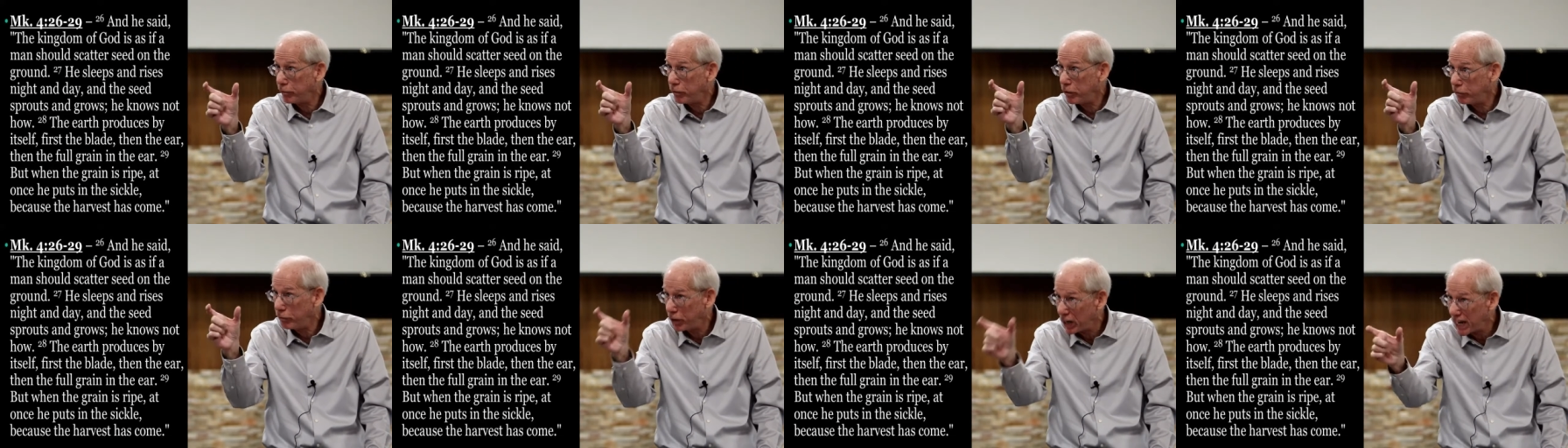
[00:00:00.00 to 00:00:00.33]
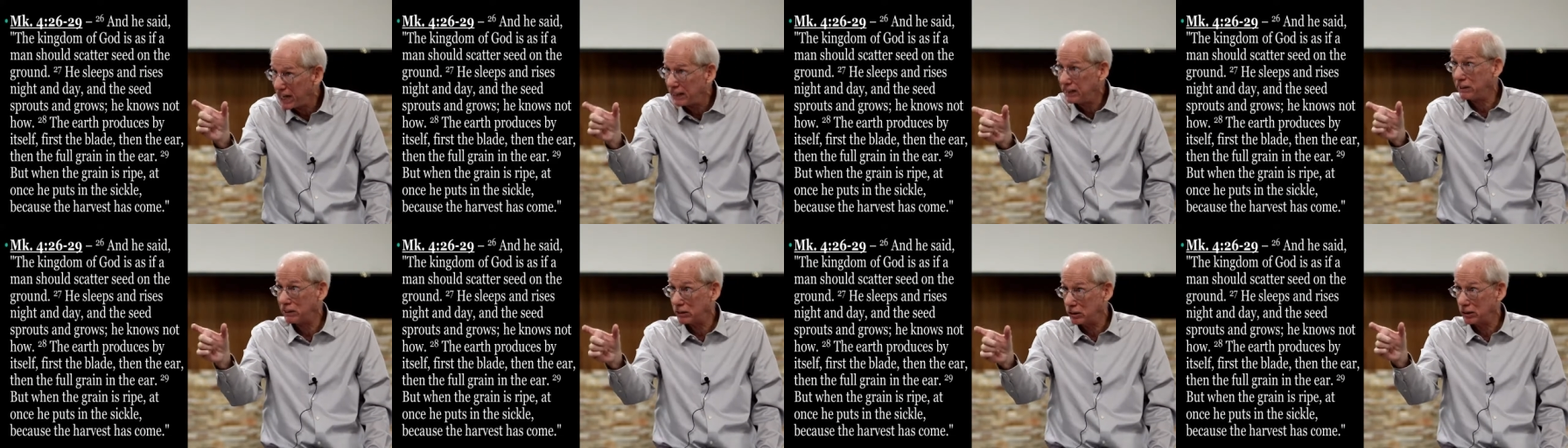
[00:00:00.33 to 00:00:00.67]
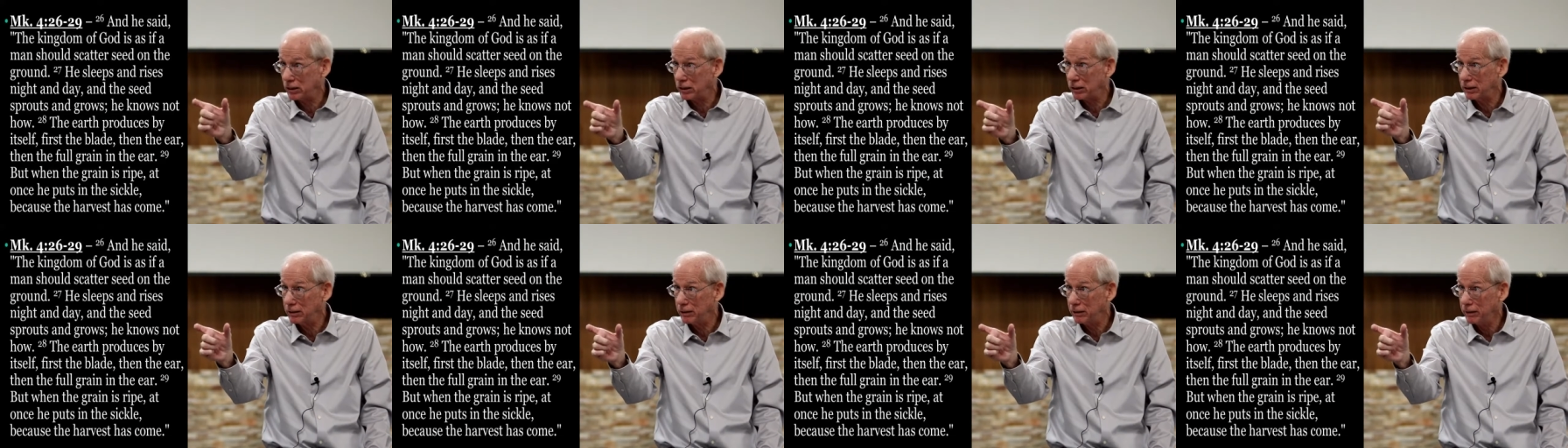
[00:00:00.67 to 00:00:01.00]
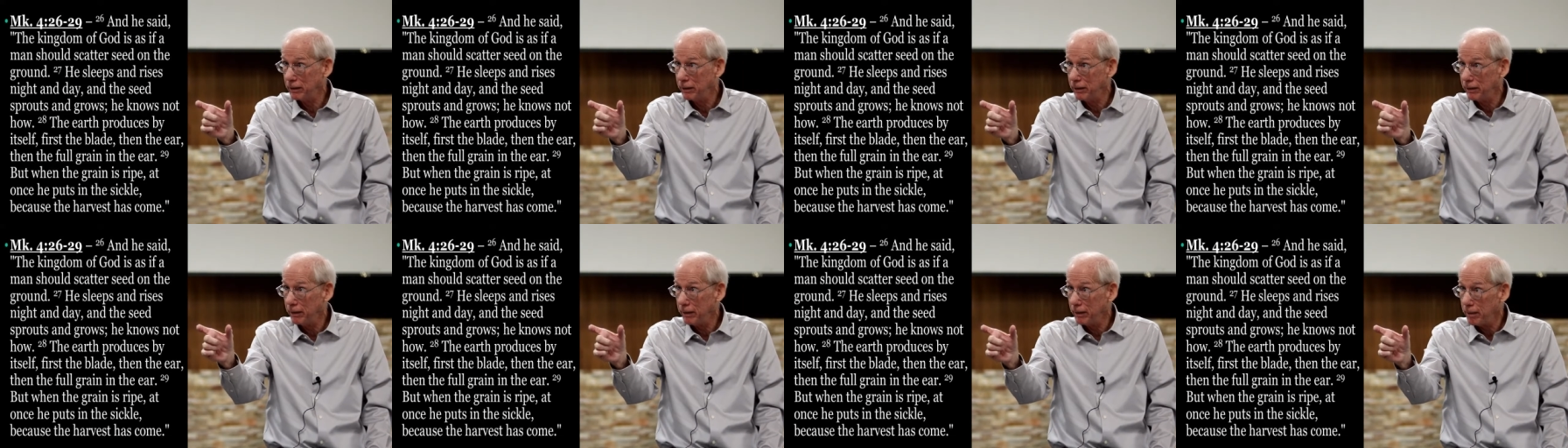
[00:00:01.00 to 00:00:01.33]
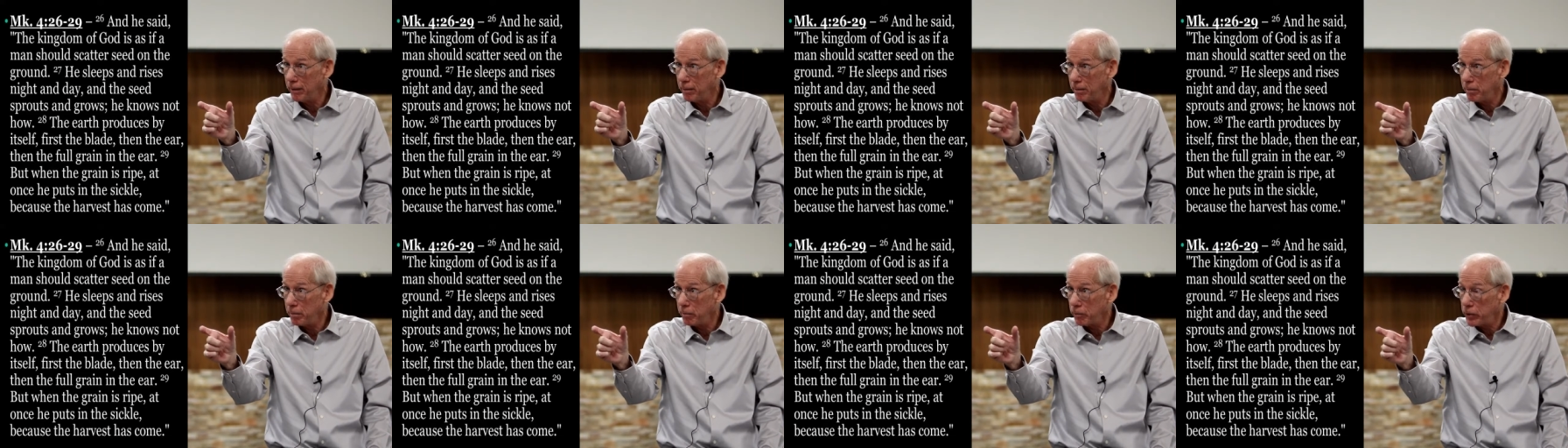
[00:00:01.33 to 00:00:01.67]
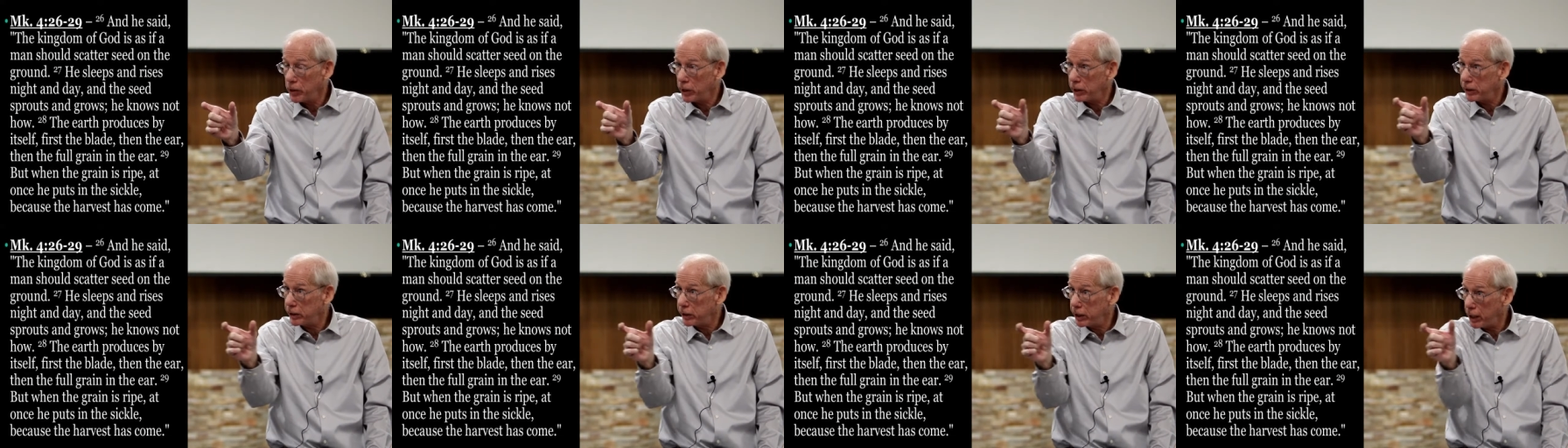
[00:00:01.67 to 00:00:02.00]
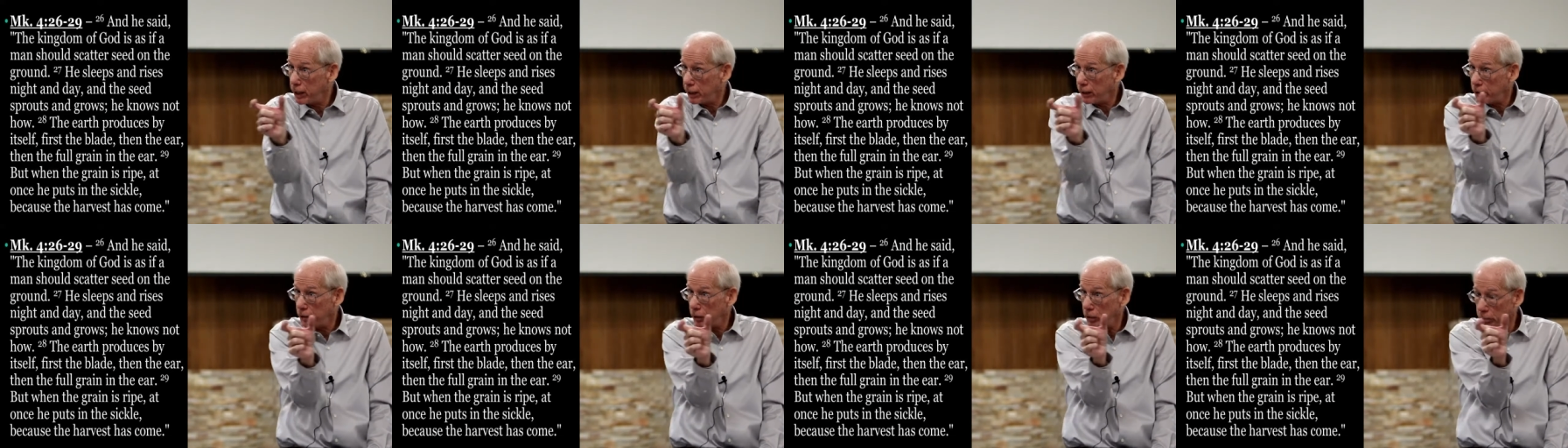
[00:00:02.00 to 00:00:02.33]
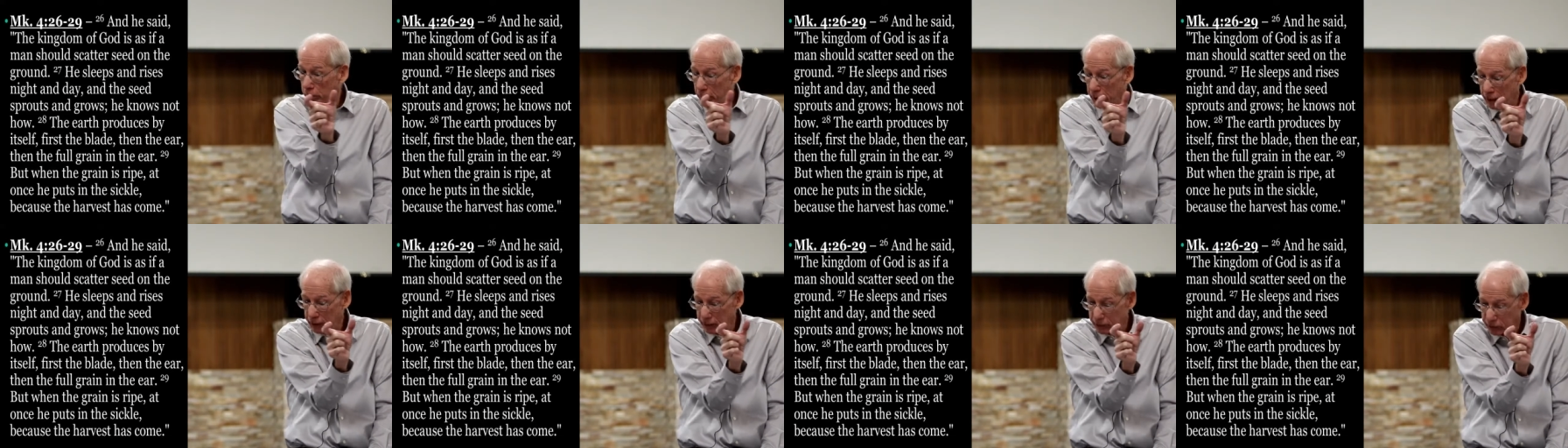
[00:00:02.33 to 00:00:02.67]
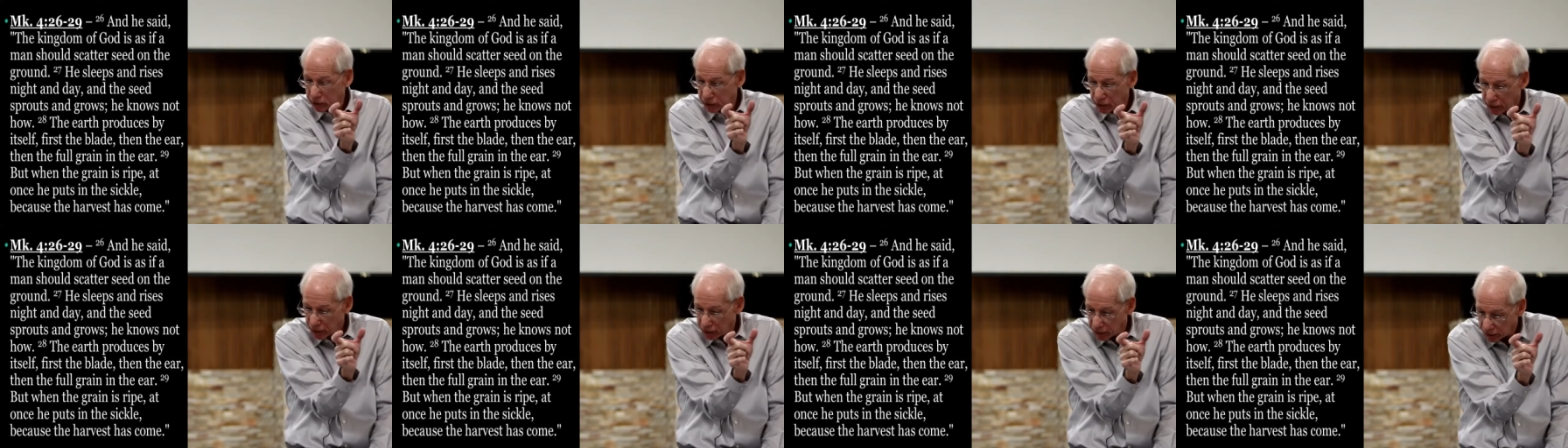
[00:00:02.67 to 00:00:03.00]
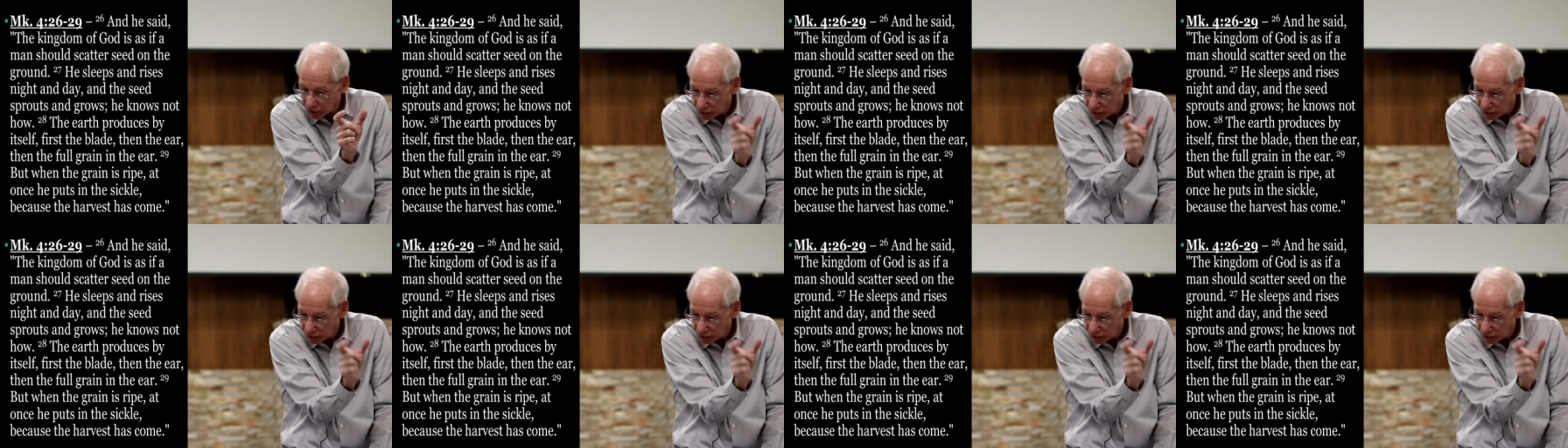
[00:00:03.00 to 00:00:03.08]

of events. The kingdom is